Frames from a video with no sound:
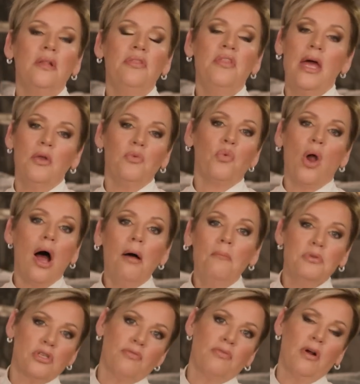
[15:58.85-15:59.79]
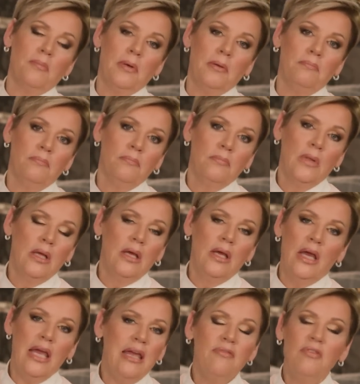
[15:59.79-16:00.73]
that robs from them.
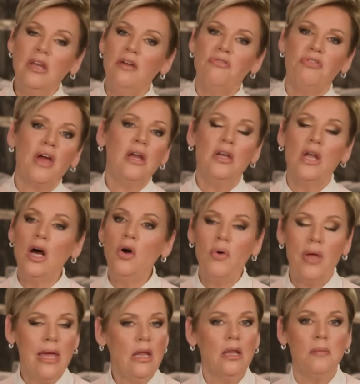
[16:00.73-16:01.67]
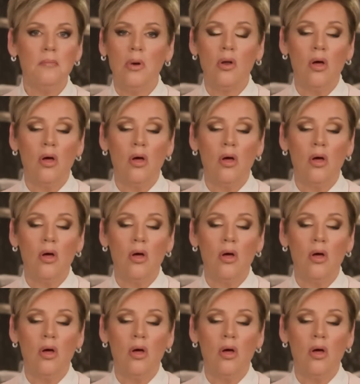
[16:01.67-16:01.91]
Even if they know healing